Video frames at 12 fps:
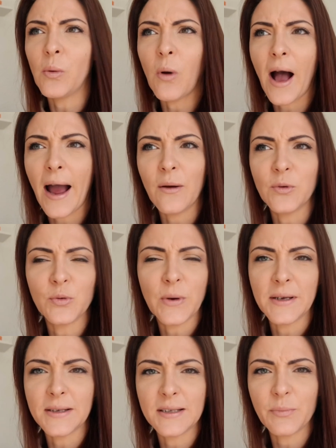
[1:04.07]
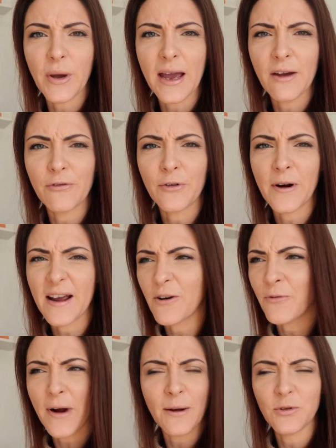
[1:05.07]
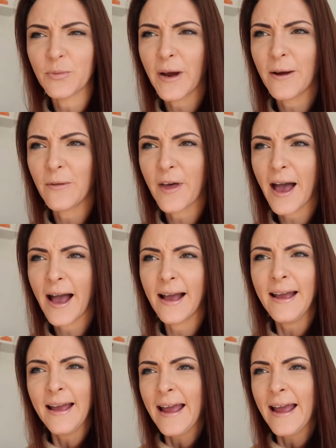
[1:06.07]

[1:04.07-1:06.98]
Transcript: what I was willing to pay for it, around about that.